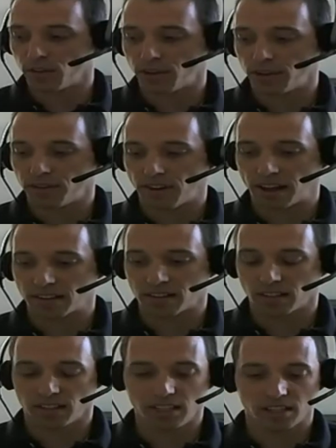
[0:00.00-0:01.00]
intermittent
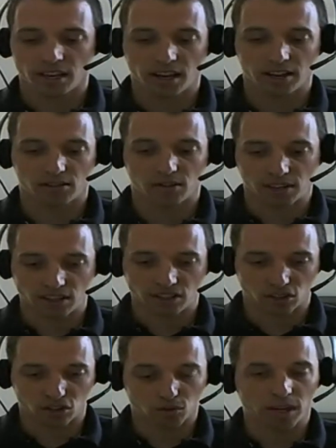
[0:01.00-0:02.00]
fasting, lean gains, right? They
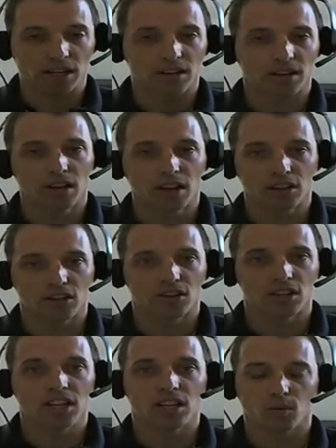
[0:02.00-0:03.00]
just shrink
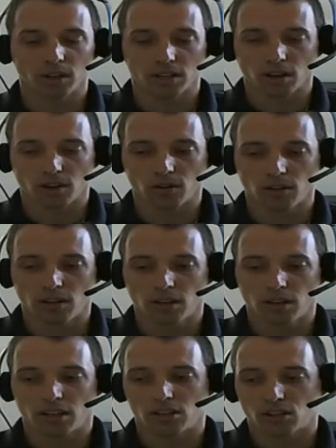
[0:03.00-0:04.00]
your eating window.
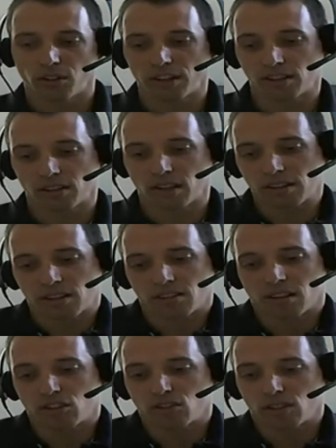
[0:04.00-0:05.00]
And so that's
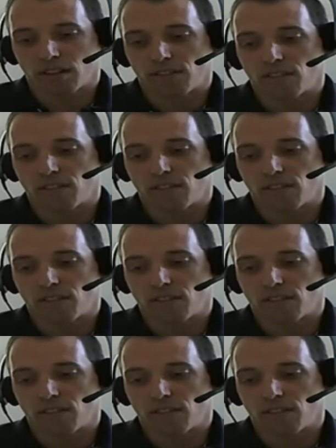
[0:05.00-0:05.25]
essentially a